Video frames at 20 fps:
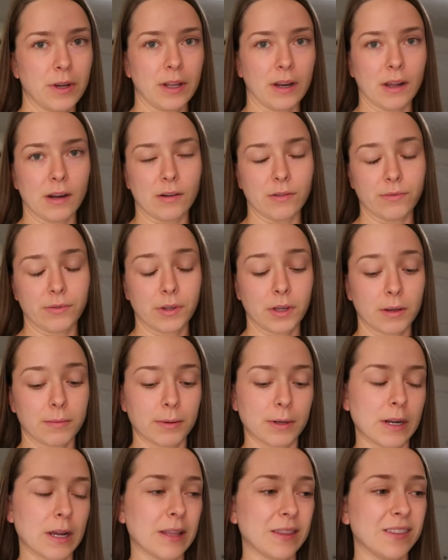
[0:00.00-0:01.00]
and I don't feel like
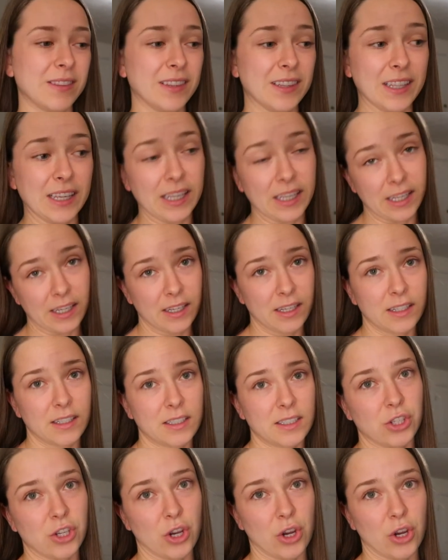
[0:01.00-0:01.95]
putting on leggings.